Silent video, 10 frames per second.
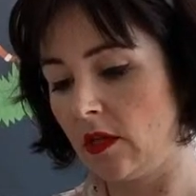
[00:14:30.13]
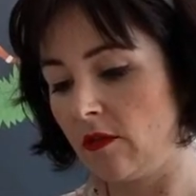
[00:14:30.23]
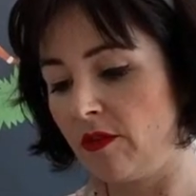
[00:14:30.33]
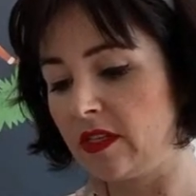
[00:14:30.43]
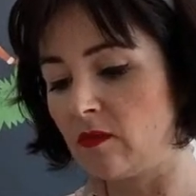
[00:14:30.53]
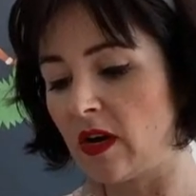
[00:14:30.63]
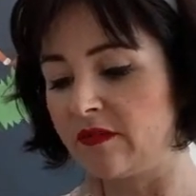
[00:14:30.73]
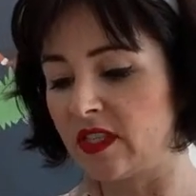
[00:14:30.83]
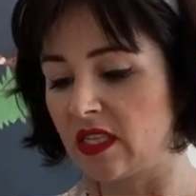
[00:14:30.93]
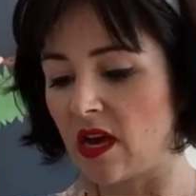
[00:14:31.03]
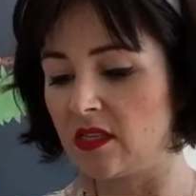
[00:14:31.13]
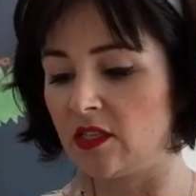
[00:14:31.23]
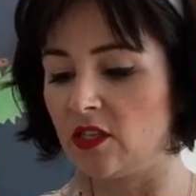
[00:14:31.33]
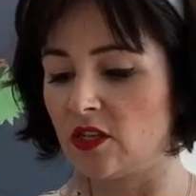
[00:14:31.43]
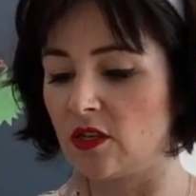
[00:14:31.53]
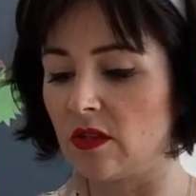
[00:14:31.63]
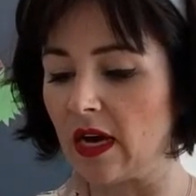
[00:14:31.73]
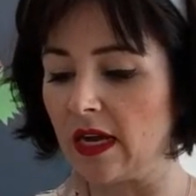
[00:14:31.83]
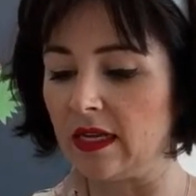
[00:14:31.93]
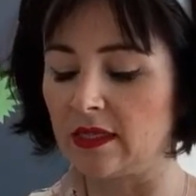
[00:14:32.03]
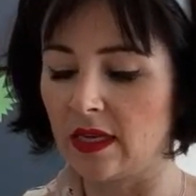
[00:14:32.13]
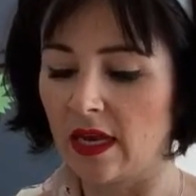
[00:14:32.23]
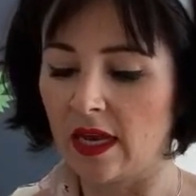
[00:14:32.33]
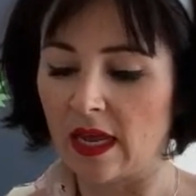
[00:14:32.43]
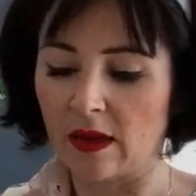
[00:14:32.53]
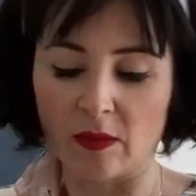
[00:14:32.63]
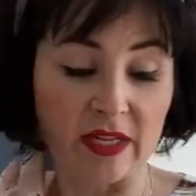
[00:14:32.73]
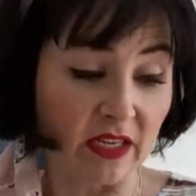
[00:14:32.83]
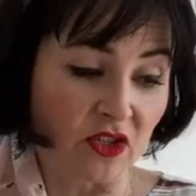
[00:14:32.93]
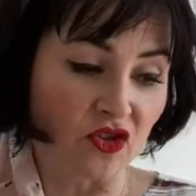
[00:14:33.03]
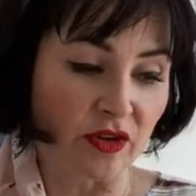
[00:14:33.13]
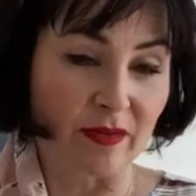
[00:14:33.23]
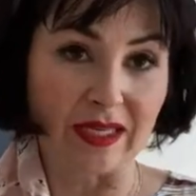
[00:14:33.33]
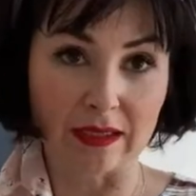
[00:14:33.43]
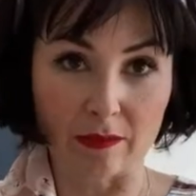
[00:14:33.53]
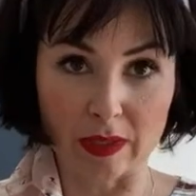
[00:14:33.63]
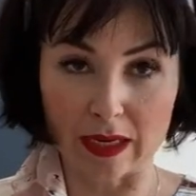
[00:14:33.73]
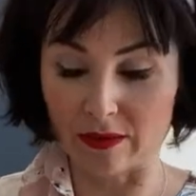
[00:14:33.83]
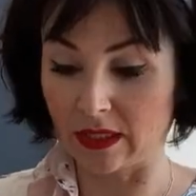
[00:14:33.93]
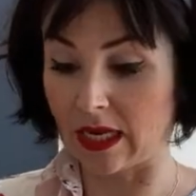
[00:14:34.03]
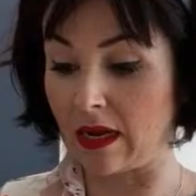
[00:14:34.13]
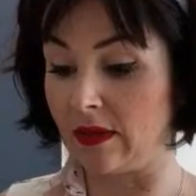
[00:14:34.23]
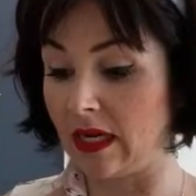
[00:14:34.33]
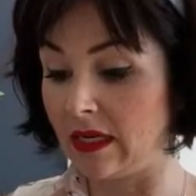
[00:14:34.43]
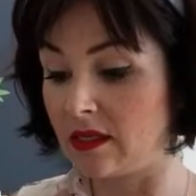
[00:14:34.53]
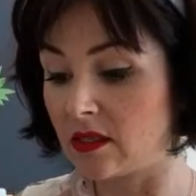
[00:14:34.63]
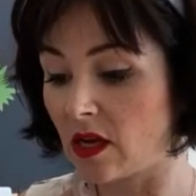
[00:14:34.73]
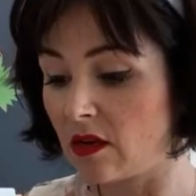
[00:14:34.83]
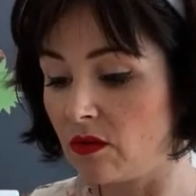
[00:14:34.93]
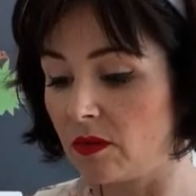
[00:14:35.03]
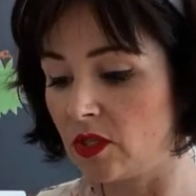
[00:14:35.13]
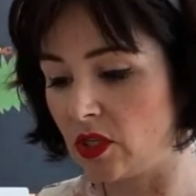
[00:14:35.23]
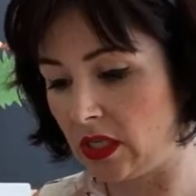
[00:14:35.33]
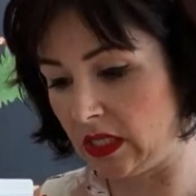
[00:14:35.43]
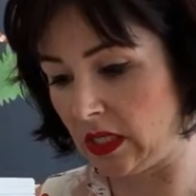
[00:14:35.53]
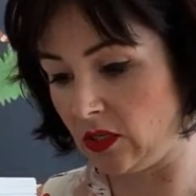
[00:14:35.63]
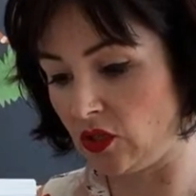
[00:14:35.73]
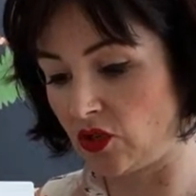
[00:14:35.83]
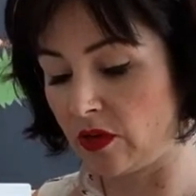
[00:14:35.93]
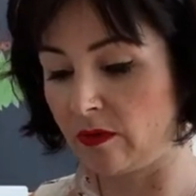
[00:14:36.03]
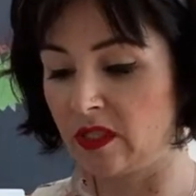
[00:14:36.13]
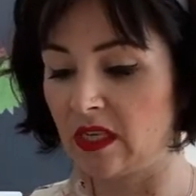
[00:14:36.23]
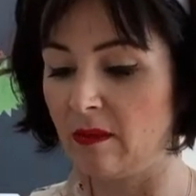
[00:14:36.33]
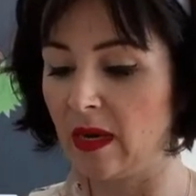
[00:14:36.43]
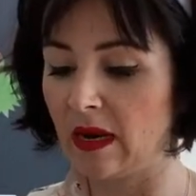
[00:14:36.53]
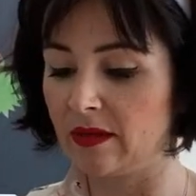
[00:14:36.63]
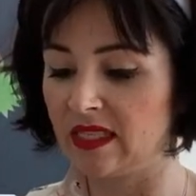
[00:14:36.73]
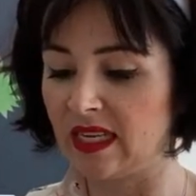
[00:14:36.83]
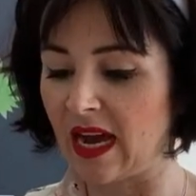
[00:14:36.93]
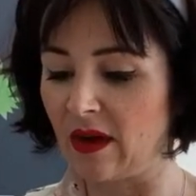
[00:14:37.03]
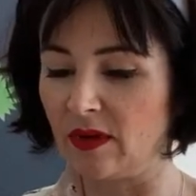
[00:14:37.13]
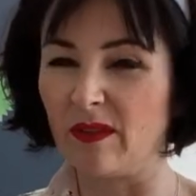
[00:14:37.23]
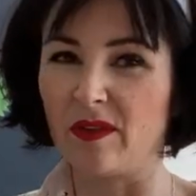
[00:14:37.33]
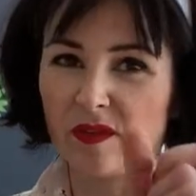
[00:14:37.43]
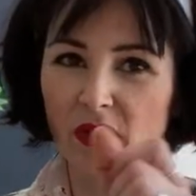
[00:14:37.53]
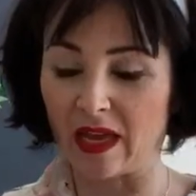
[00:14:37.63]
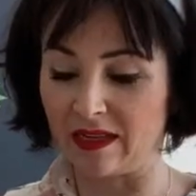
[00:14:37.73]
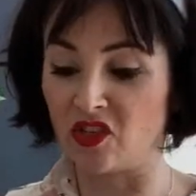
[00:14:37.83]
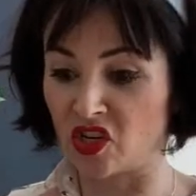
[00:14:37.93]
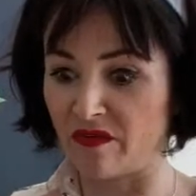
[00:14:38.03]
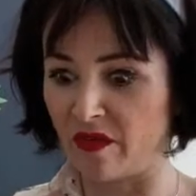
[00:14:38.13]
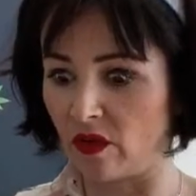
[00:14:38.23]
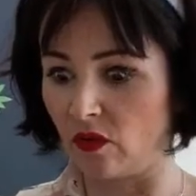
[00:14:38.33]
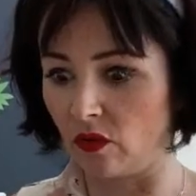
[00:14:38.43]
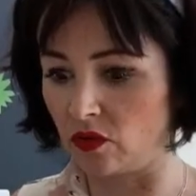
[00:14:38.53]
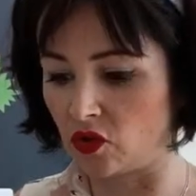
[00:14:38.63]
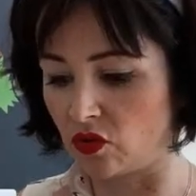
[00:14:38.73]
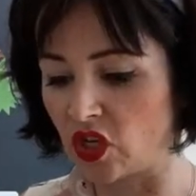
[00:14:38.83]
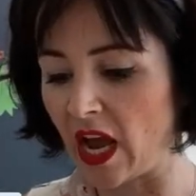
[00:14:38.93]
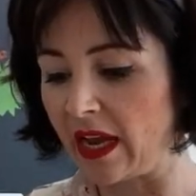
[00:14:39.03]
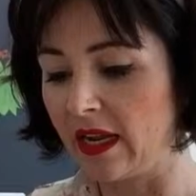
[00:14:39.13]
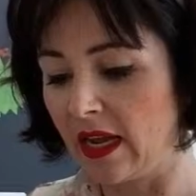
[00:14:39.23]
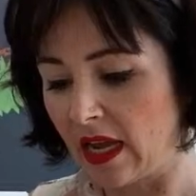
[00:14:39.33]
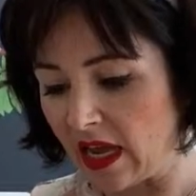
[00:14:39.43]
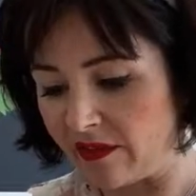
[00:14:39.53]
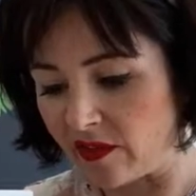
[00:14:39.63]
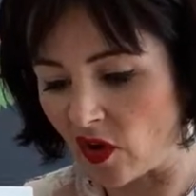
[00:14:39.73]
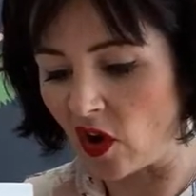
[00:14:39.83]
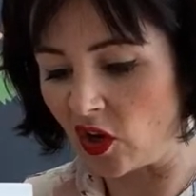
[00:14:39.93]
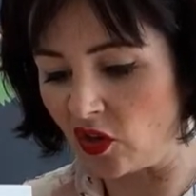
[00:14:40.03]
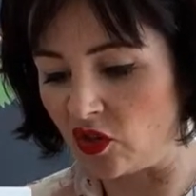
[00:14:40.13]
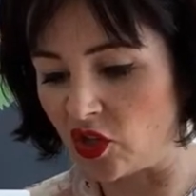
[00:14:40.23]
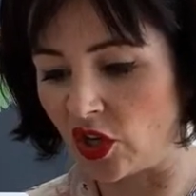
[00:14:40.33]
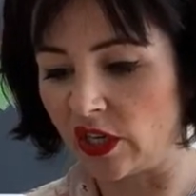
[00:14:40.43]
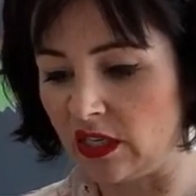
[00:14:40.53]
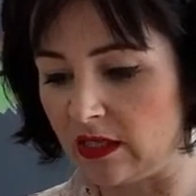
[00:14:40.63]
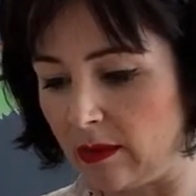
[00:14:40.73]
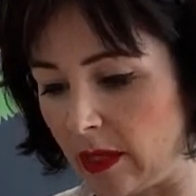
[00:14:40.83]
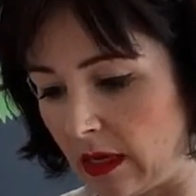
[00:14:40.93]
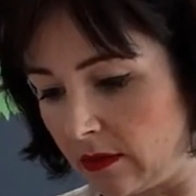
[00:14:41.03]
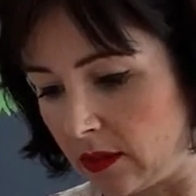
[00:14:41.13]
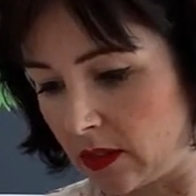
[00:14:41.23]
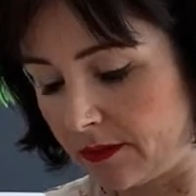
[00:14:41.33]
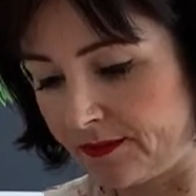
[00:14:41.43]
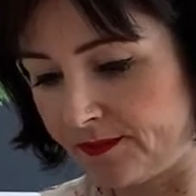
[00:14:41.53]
The reason why I've decided to do that is we need to trim the seam allowance down, and it's so much easier to trim seam allowance down if you're in chiffon or georgette, if you've got a good chunky seam allowance.